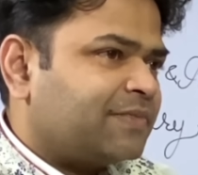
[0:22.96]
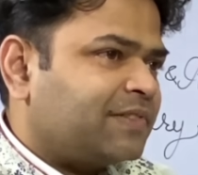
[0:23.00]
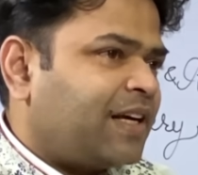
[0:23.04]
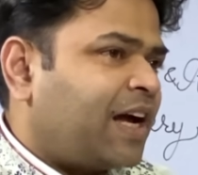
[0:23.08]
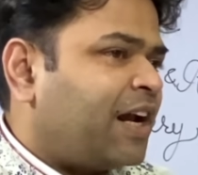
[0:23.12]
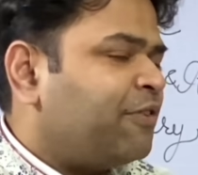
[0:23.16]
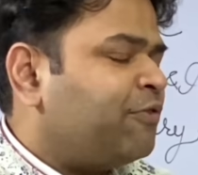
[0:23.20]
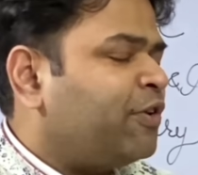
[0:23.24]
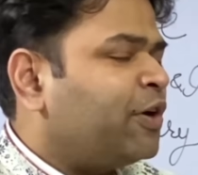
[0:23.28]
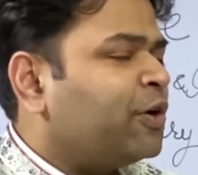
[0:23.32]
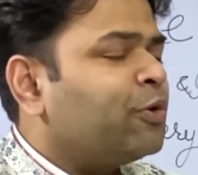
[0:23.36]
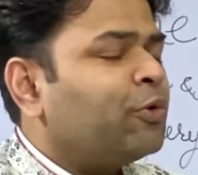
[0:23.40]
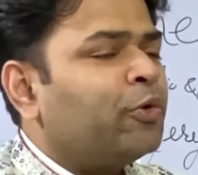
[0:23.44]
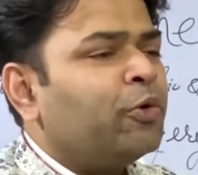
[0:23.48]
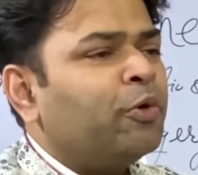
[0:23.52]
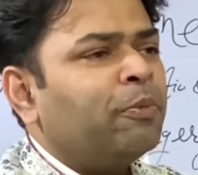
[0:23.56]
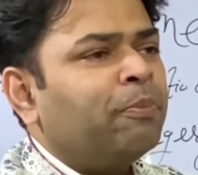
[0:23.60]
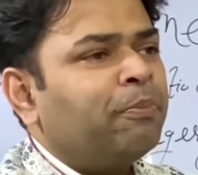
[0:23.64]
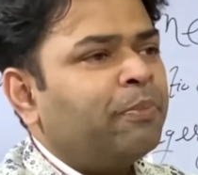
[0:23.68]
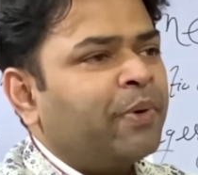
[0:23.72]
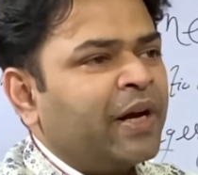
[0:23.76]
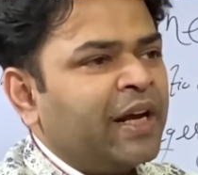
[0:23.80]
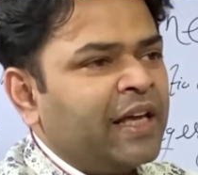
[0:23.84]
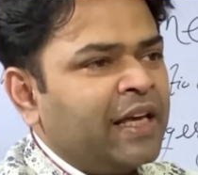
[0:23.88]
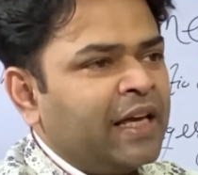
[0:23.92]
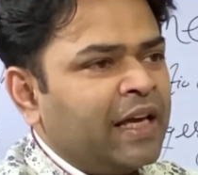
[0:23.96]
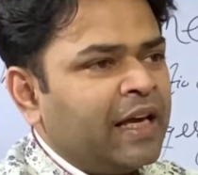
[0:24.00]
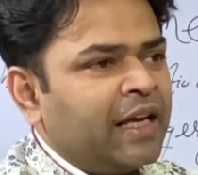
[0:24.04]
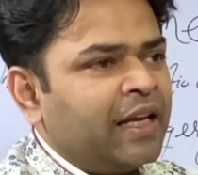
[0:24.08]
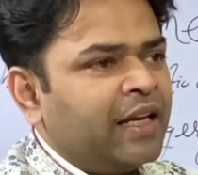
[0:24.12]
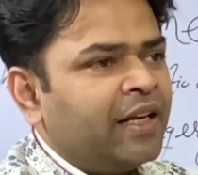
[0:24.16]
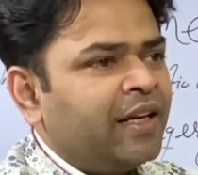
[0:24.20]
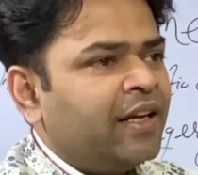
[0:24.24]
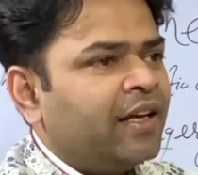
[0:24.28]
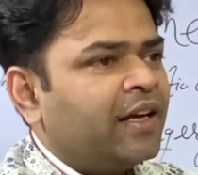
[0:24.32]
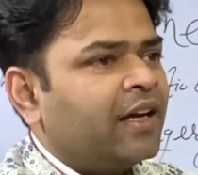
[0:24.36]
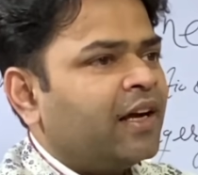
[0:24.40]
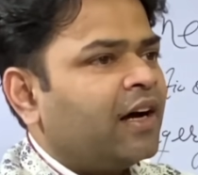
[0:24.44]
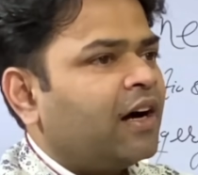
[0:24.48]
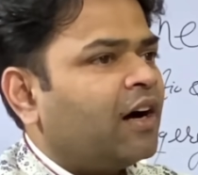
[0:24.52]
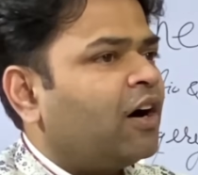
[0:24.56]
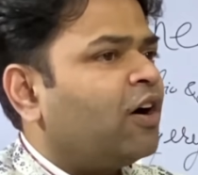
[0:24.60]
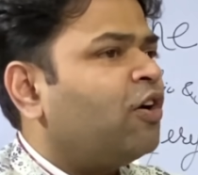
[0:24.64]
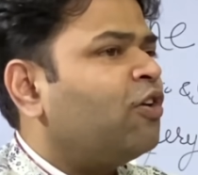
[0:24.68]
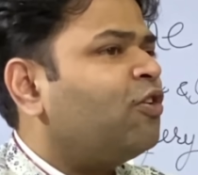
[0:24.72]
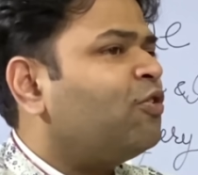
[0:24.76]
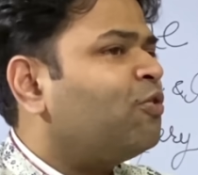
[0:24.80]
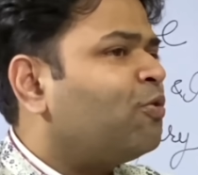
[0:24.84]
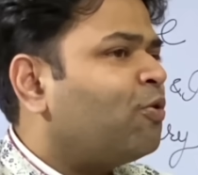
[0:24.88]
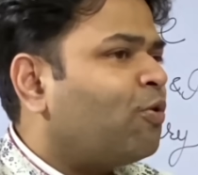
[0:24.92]
And we're going to bring in a
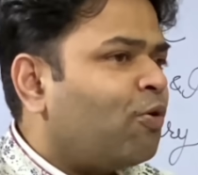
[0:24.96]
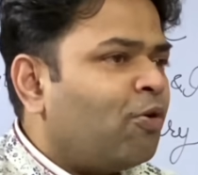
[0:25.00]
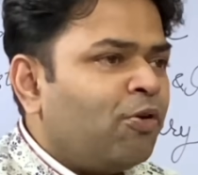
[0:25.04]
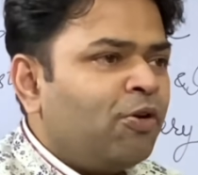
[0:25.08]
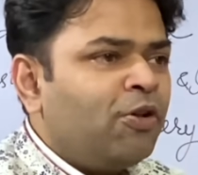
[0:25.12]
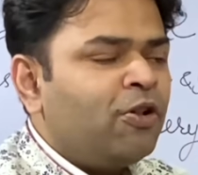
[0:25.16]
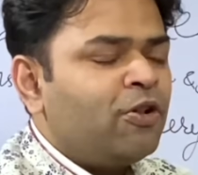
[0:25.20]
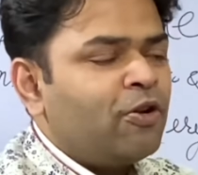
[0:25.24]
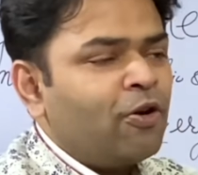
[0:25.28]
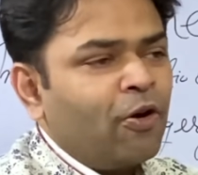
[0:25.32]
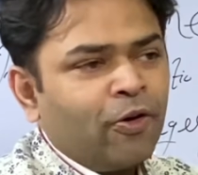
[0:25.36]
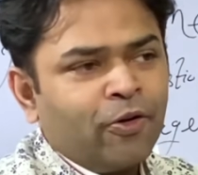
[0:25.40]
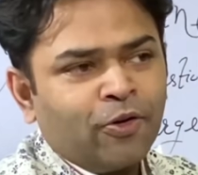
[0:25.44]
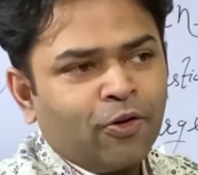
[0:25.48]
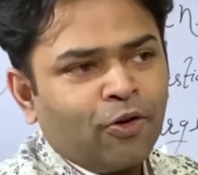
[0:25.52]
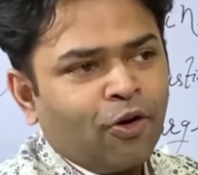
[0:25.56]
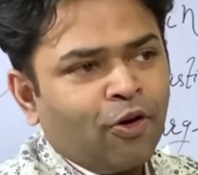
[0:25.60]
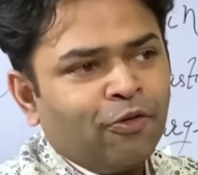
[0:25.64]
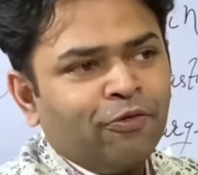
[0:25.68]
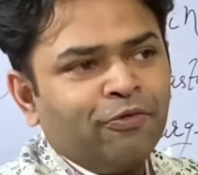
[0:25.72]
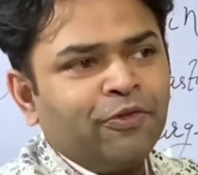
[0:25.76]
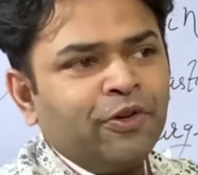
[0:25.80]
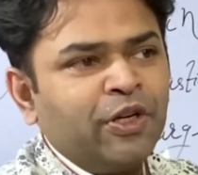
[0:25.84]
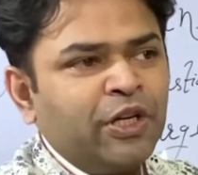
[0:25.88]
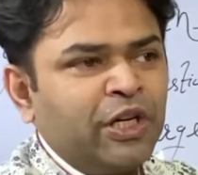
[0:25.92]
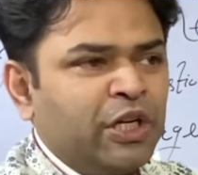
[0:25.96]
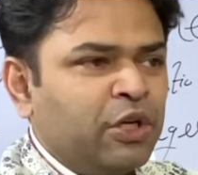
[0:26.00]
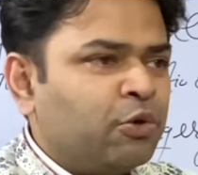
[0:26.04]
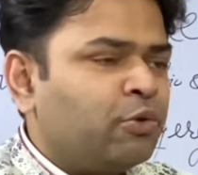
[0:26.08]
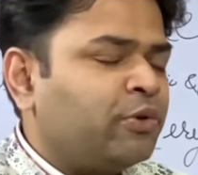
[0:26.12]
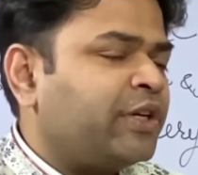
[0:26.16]
whole lot of new